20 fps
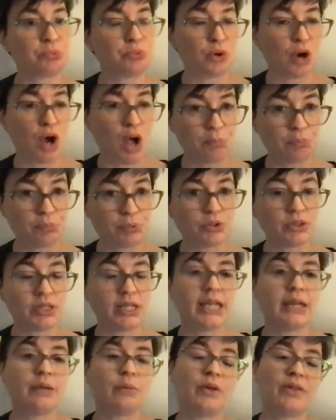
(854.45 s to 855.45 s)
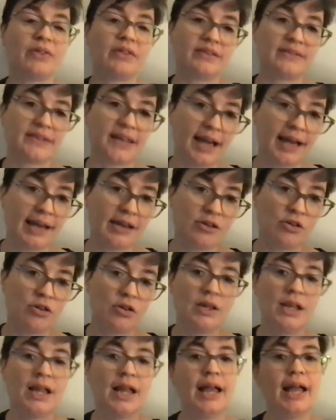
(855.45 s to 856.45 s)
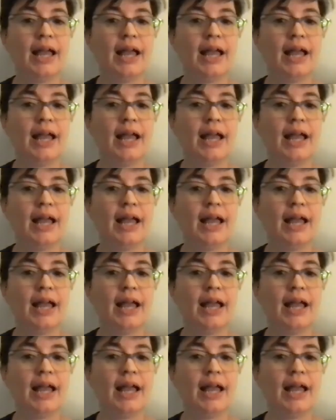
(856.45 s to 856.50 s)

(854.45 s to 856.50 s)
properly with a title